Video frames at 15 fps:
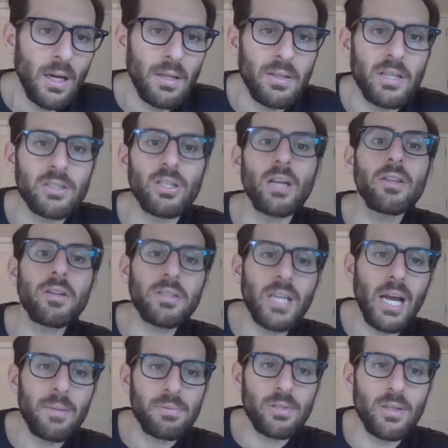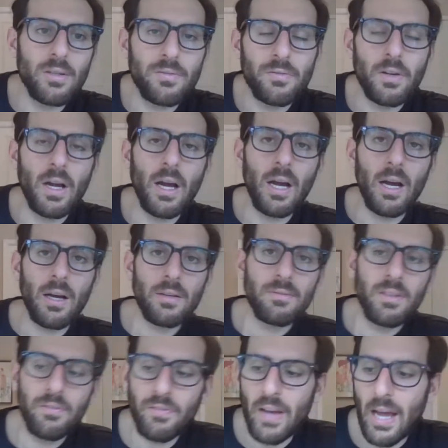There's other types of uh,
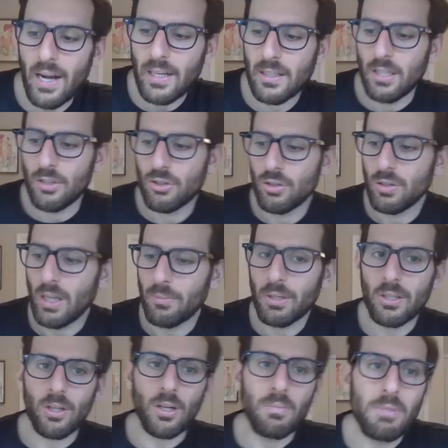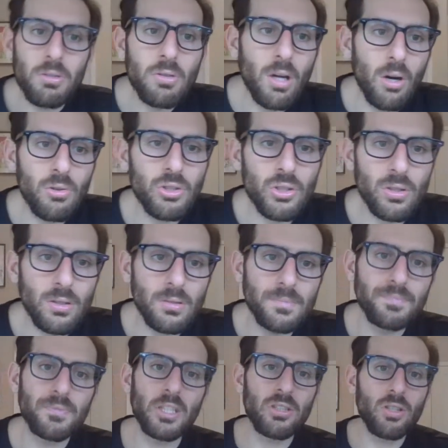lymphatic tissue that we call mucosal
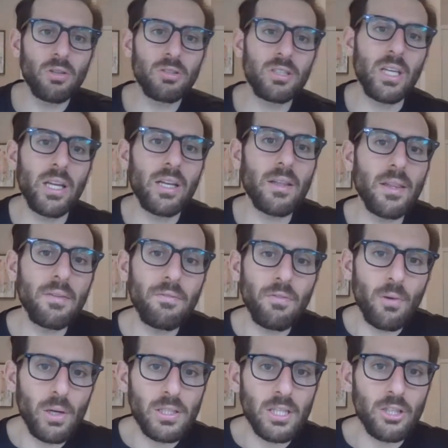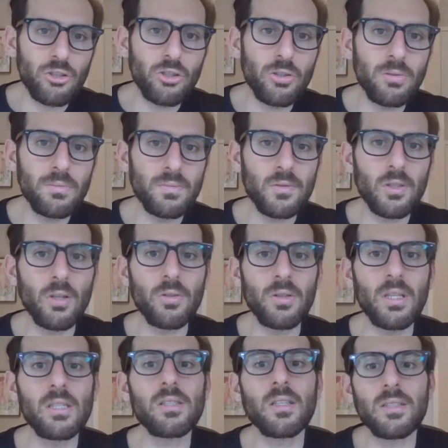associated lymphoid tissue. So
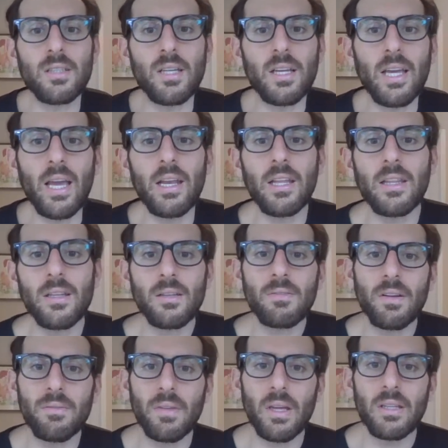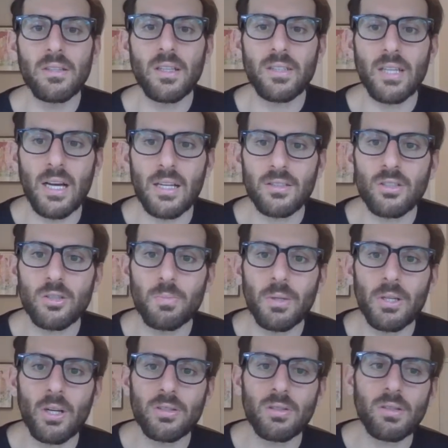this is, again, in the lymph, in the tonsils, but
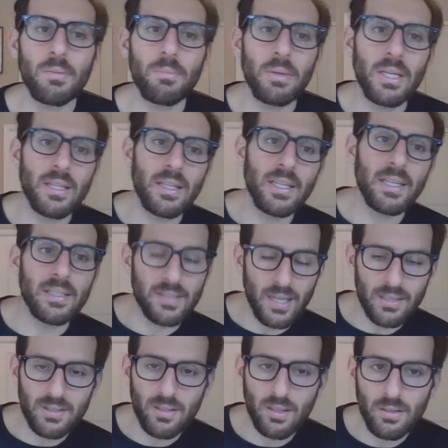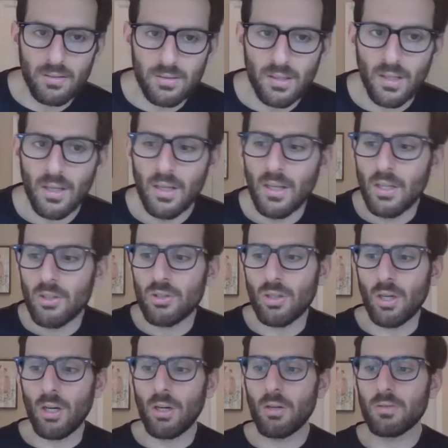also can be in the intestines.
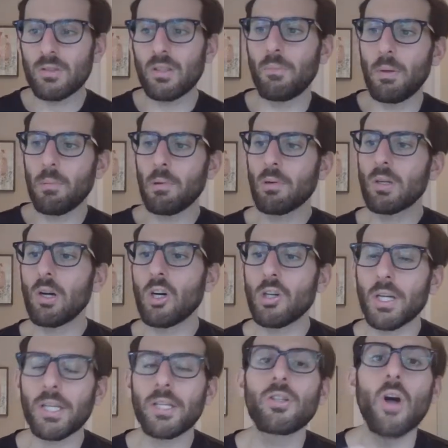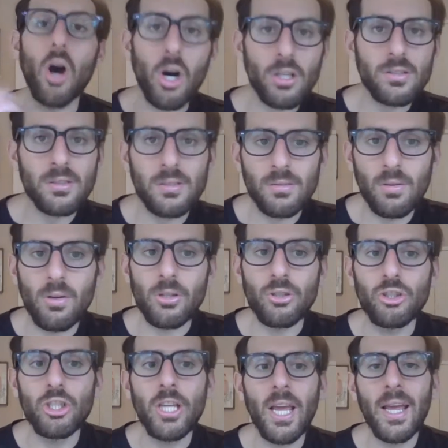So some people will call it GALT or
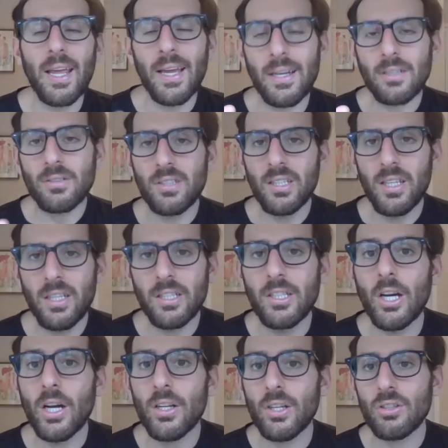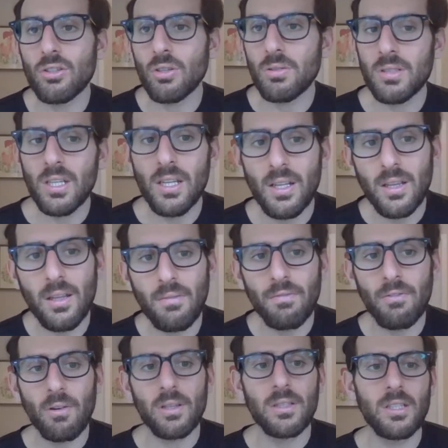G A L T, gut associated
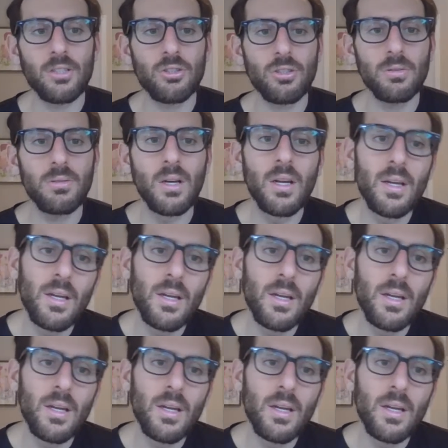lymphoid tissue.